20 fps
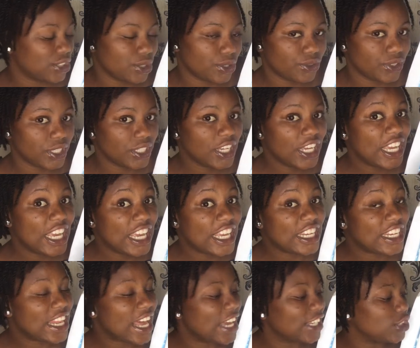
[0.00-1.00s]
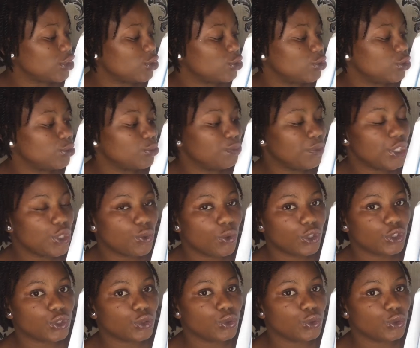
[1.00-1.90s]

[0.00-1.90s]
So you'll be the one